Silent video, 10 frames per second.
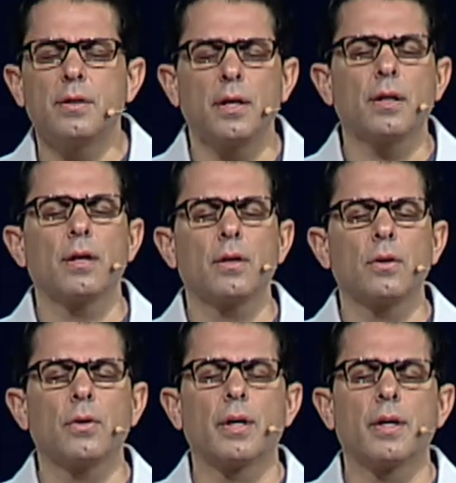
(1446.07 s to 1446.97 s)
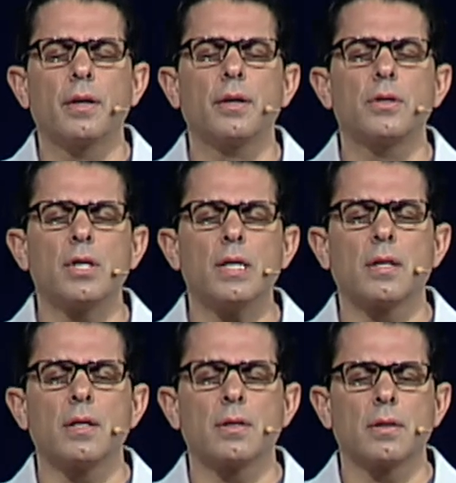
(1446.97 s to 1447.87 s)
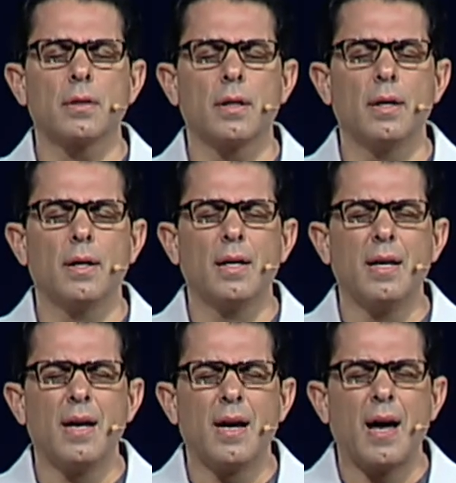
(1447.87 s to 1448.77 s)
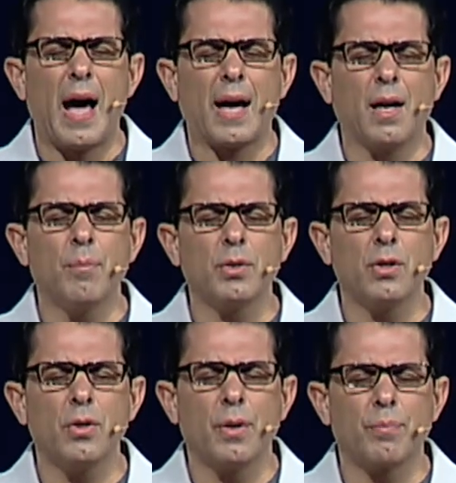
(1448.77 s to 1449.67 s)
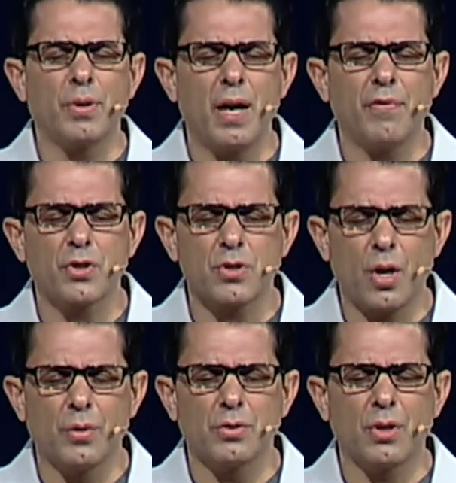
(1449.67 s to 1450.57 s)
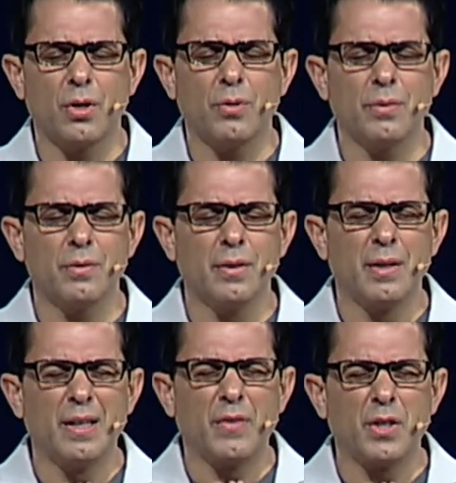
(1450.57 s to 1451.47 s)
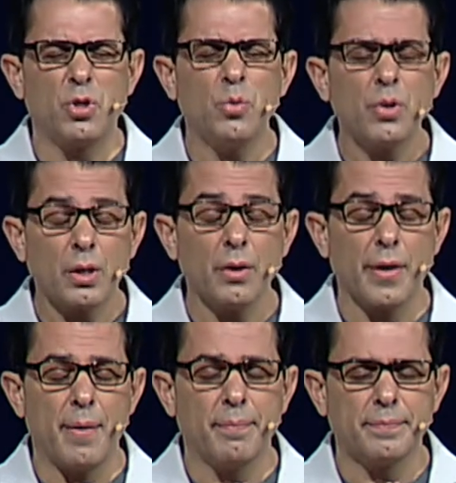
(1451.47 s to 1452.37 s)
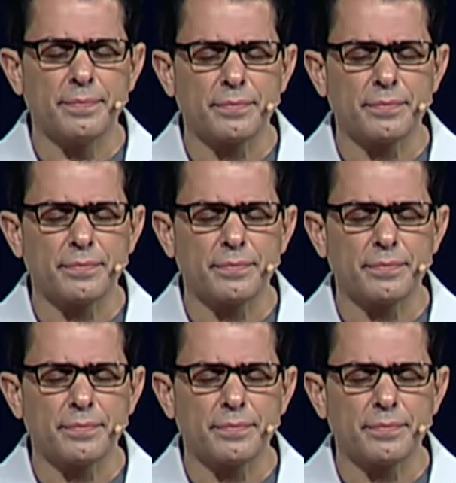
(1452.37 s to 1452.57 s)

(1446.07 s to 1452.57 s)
Dear Lord Jesus, I come to you and pray for so and so that you will kill them.